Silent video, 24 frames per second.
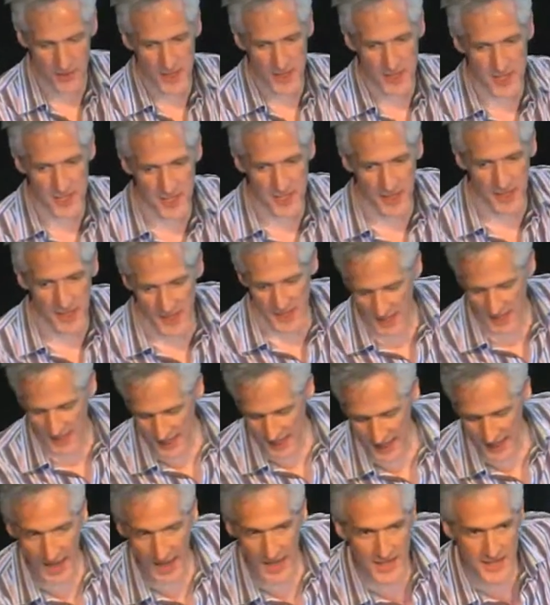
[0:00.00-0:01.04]
Ries.
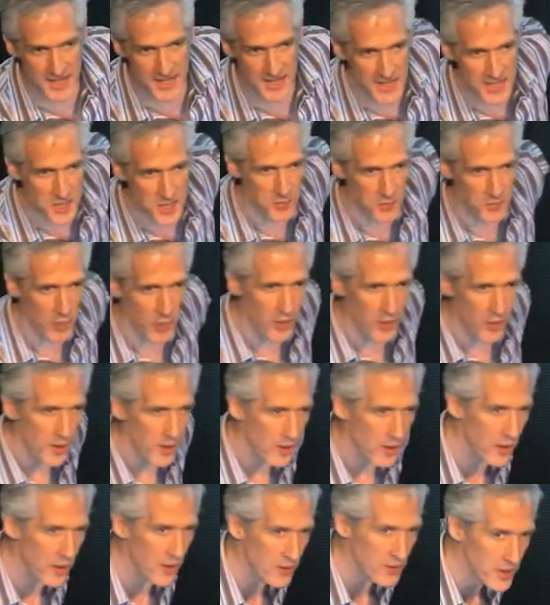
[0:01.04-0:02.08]
And he has a book
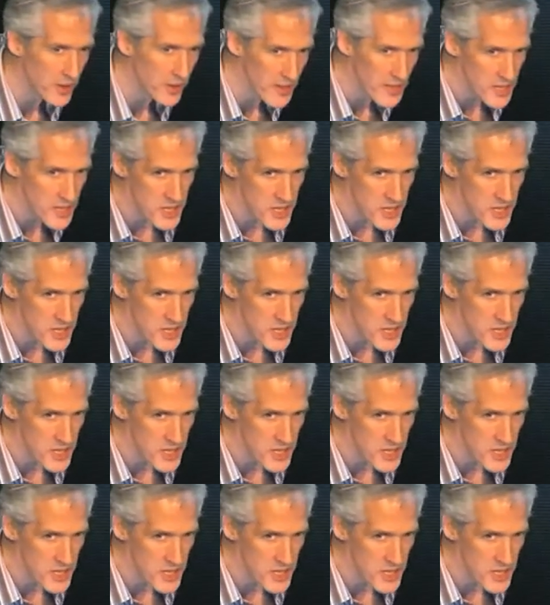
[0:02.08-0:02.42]
called The Lean